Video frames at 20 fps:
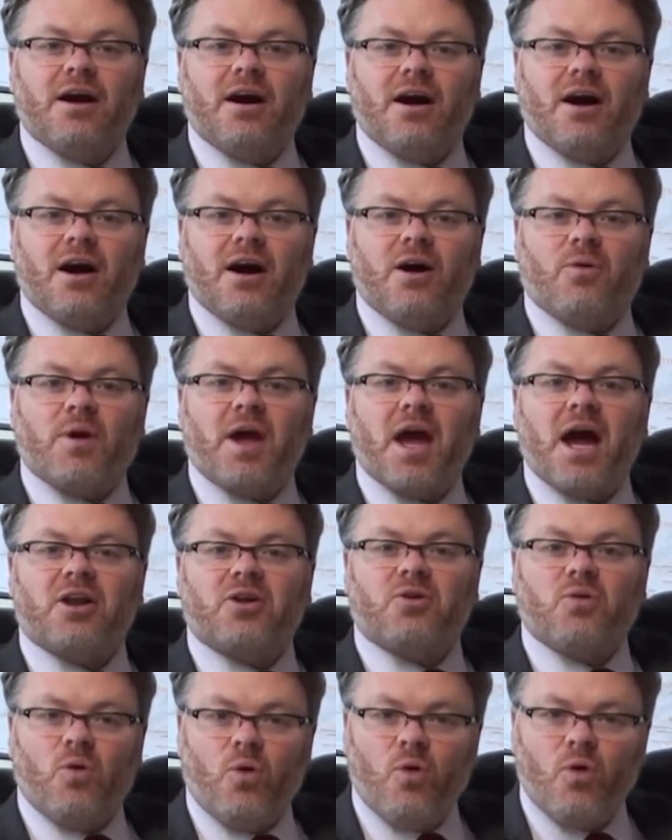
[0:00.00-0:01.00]
We had
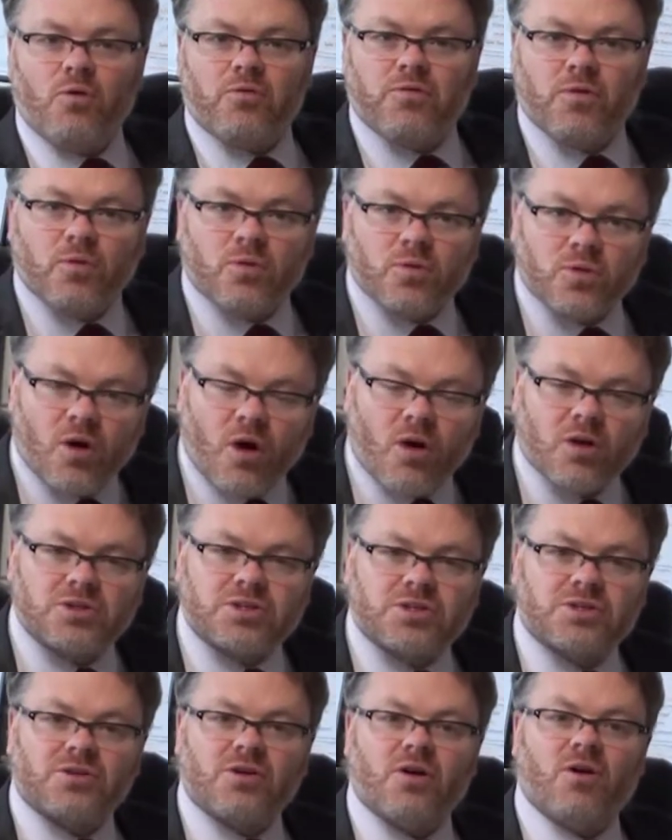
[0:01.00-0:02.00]
an awful
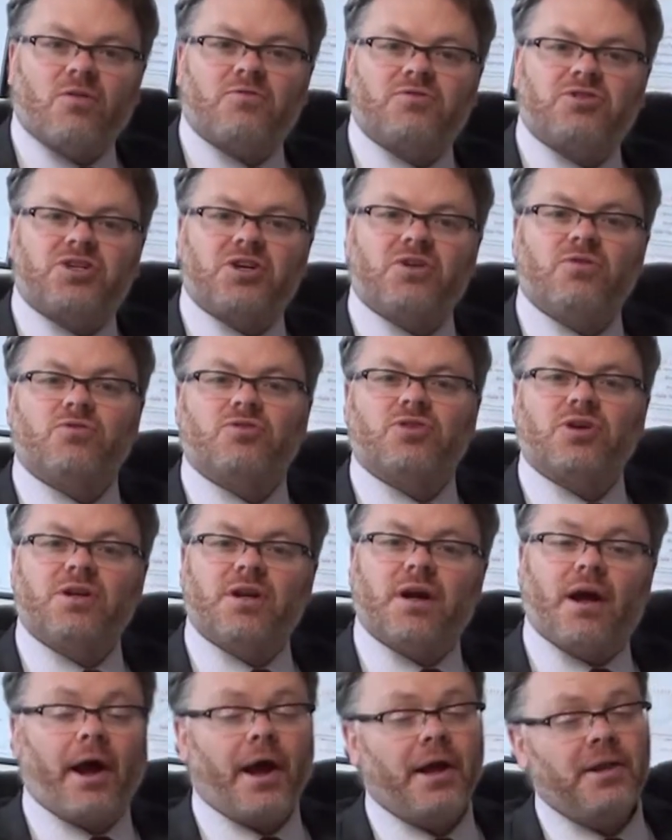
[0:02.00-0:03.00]
lot of
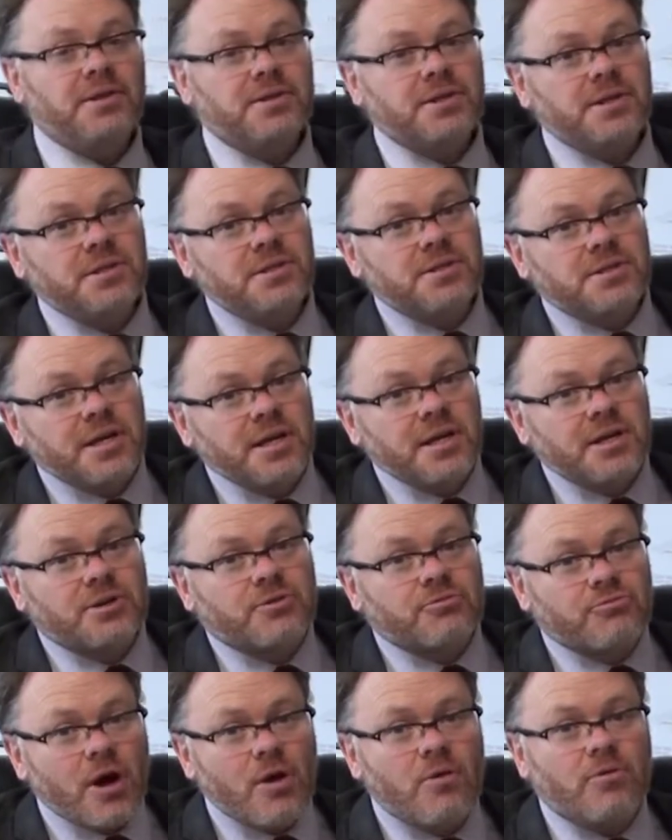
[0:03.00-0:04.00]
children and indeed
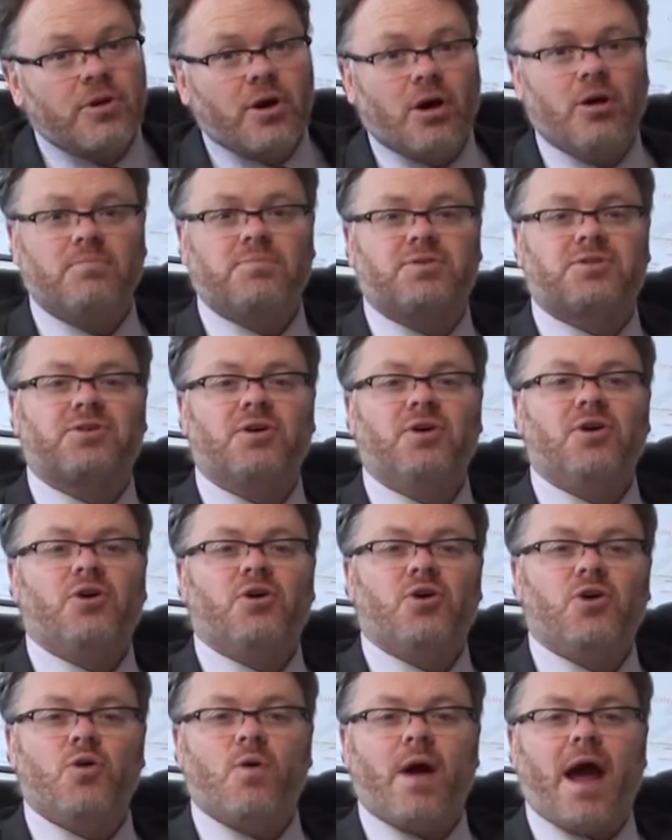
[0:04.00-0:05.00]
grown-ups
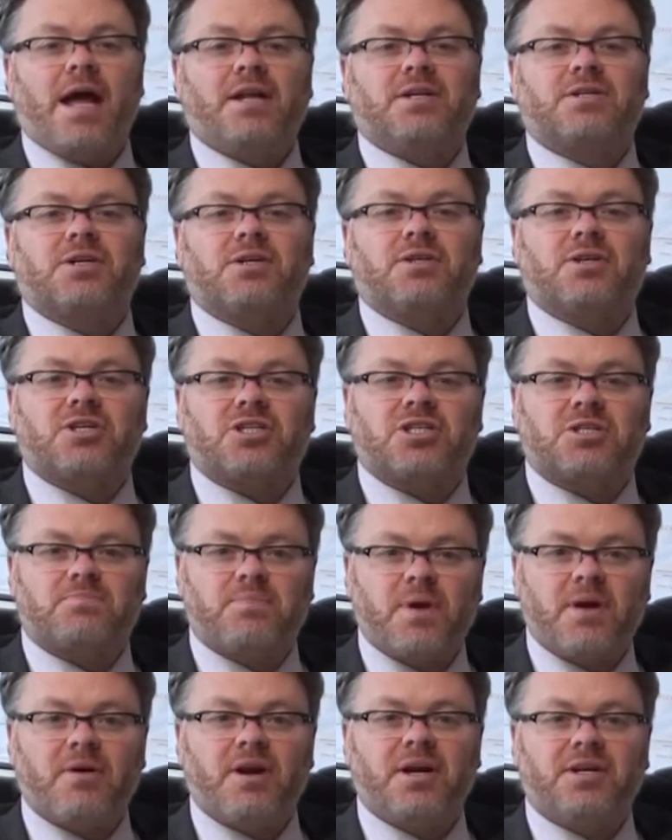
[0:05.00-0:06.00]
who entered the
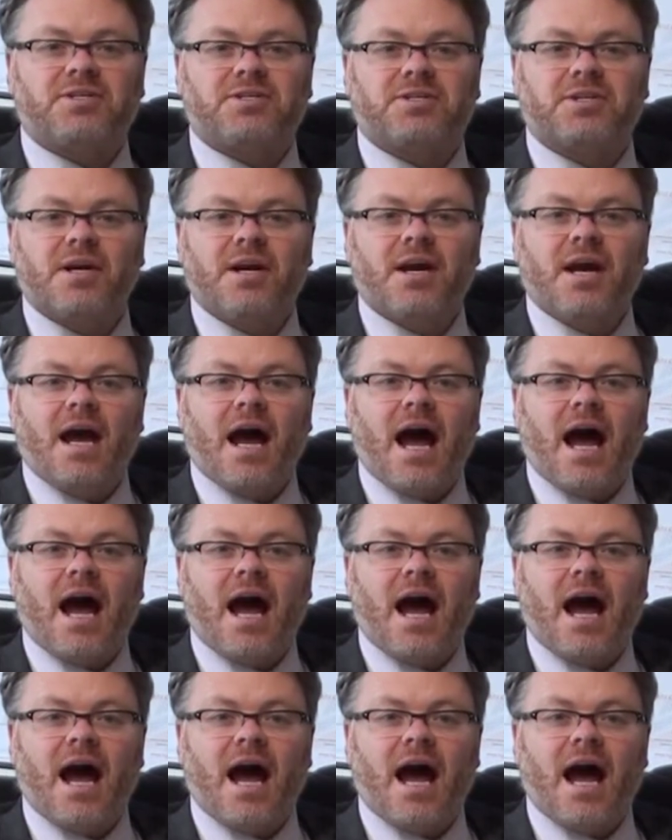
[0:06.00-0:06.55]
spirit,